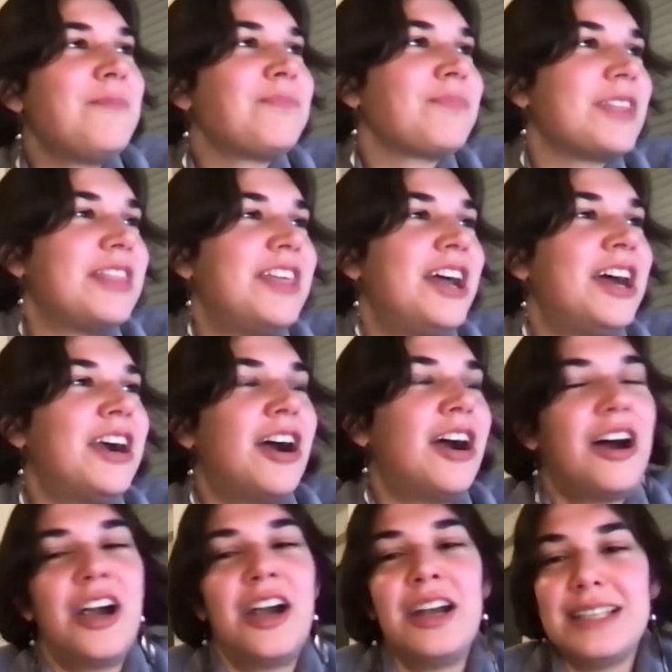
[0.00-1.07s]
There
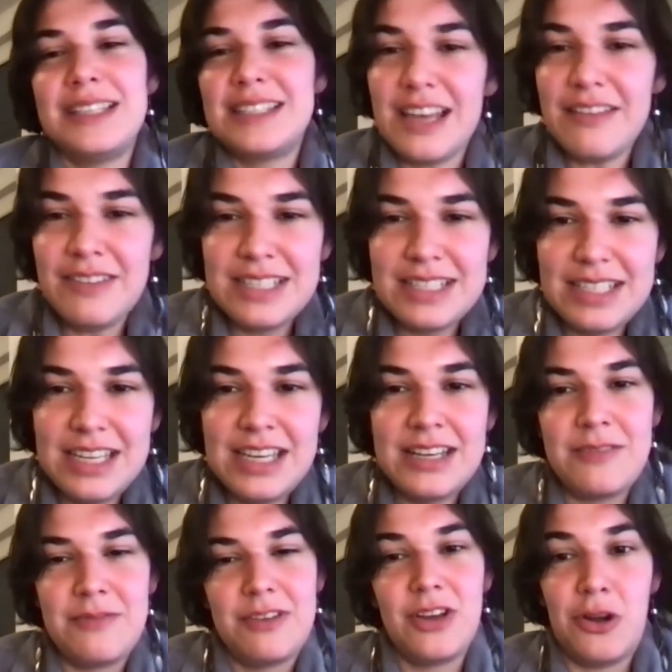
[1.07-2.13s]
are
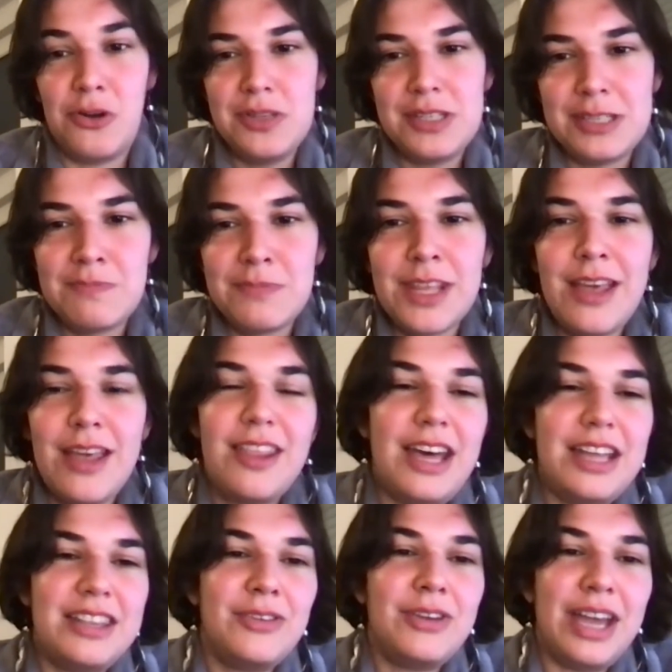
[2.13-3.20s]
17 goals
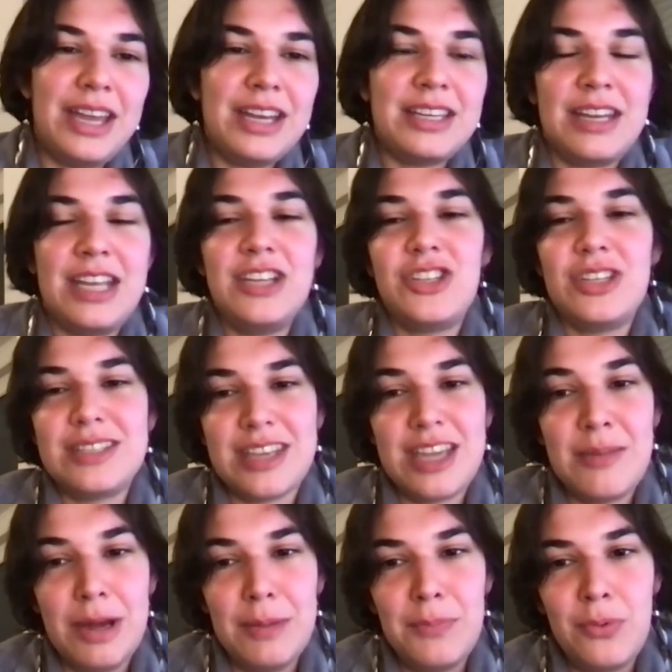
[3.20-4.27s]
that the United Nations
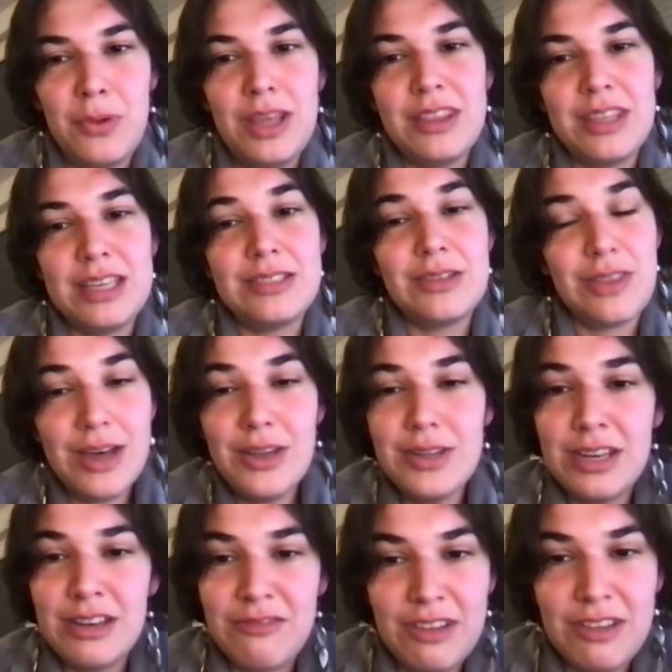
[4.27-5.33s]
came up with in
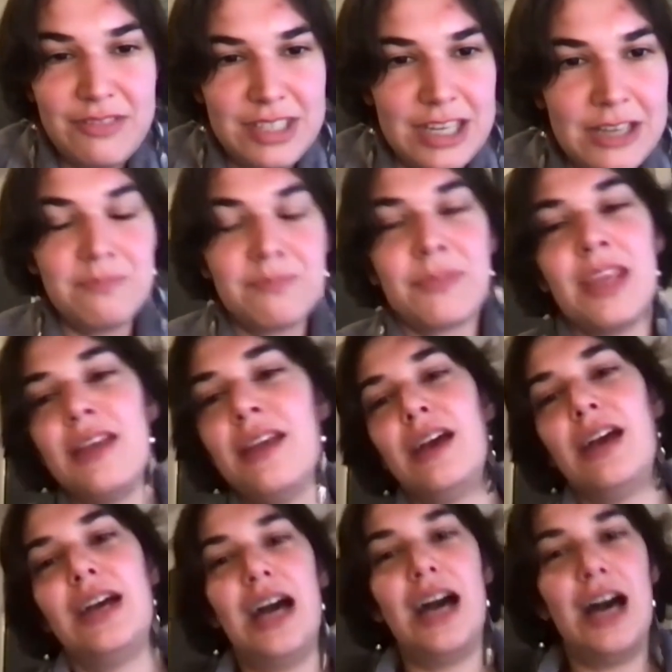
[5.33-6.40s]
2015.
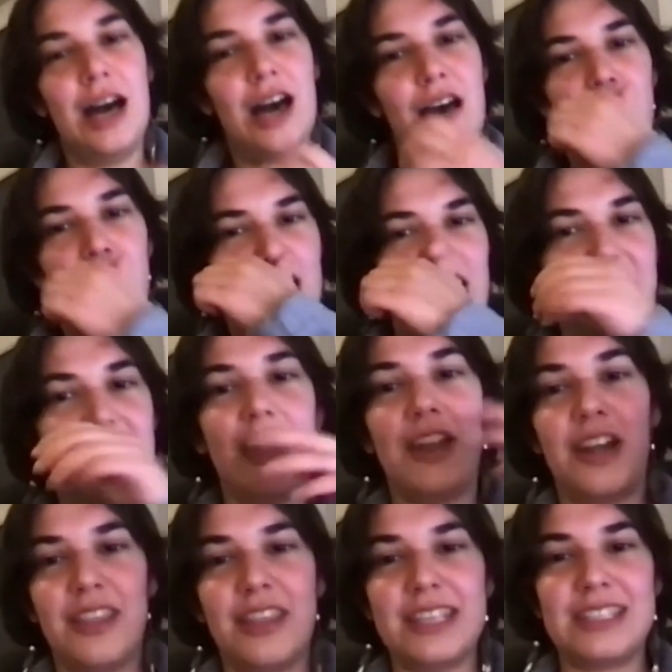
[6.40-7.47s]
And they
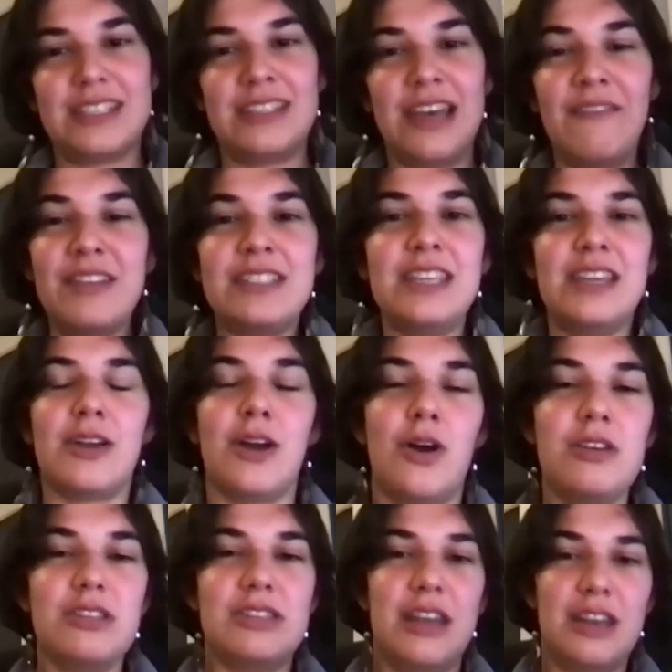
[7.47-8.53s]
are the 17
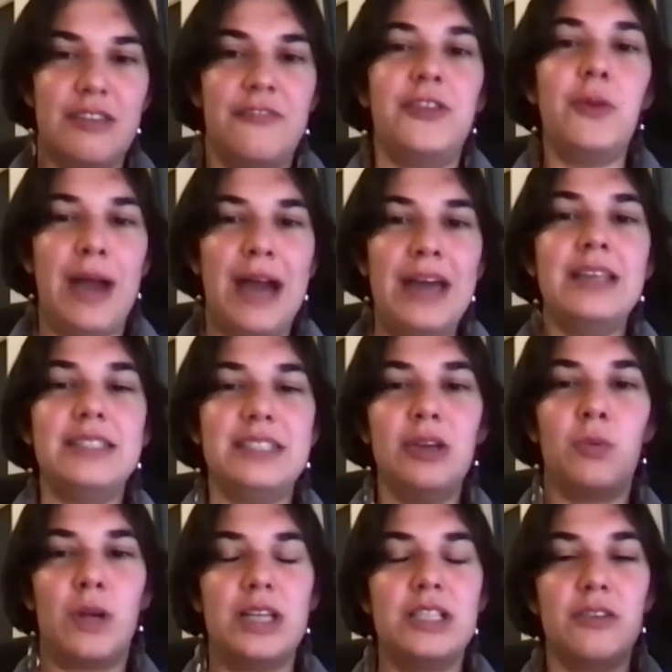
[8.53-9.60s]
goals that if humanity
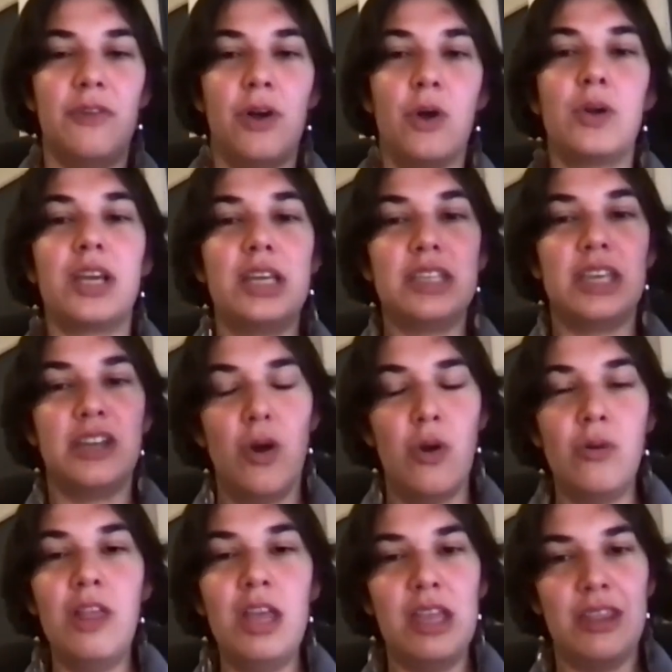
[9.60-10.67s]
were to focus in
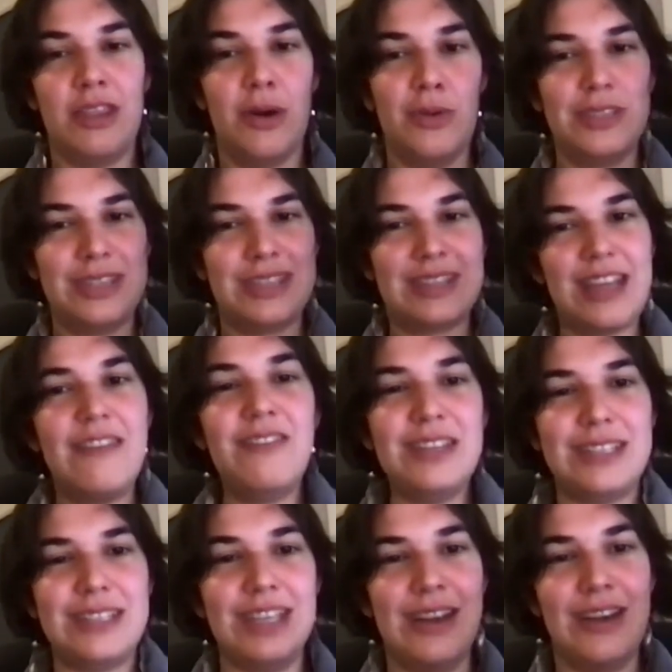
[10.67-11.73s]
only those
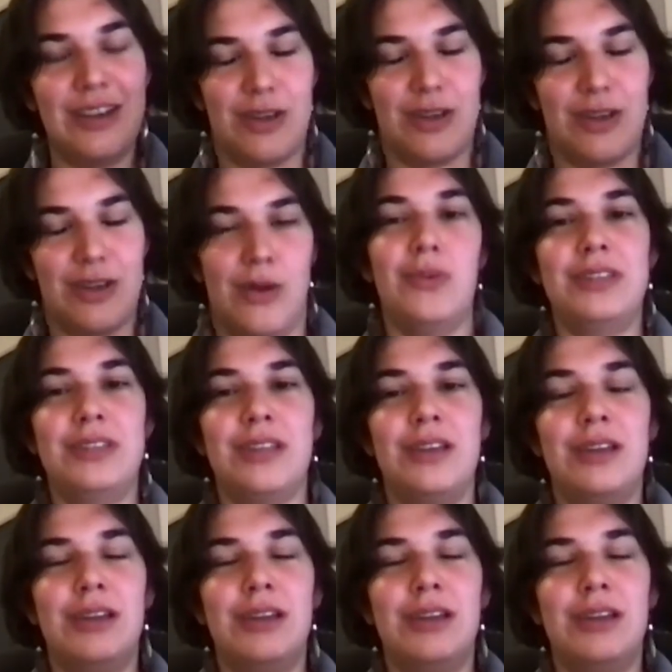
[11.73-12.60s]
17 goals,